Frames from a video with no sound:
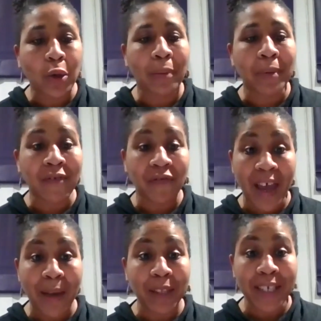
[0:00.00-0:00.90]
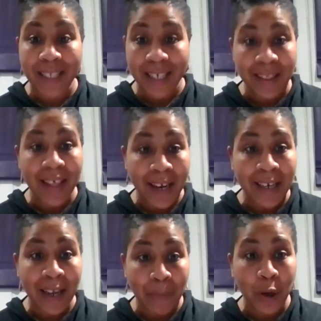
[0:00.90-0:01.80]
Caribbean families in that
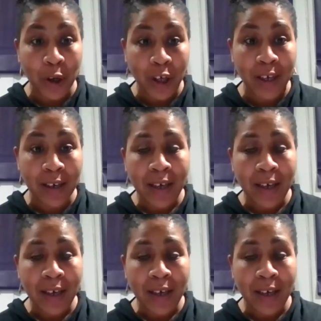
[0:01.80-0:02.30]
neighborhood